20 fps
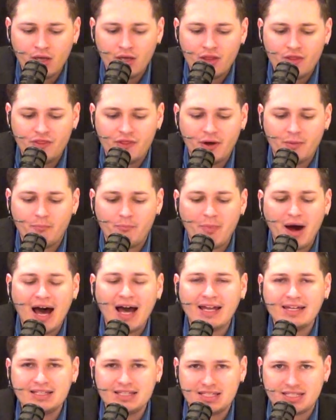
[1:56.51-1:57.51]
the
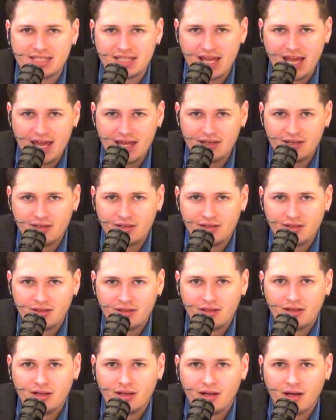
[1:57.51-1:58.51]
mindset
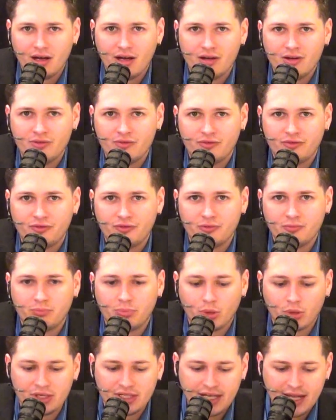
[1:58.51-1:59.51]
of
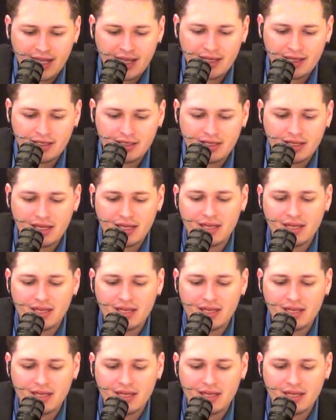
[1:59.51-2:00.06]
Bourdain